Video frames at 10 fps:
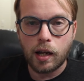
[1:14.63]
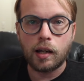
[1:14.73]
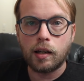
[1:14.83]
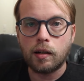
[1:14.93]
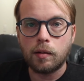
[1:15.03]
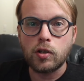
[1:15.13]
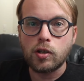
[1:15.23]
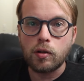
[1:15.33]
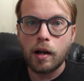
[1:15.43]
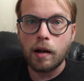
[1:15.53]
and I'm going to
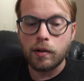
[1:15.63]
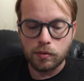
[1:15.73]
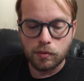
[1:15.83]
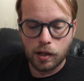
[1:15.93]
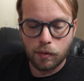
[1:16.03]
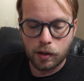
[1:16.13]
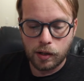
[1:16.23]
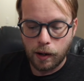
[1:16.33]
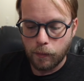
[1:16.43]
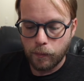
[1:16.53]
show you how I do that right
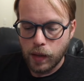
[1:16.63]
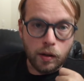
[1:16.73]
now.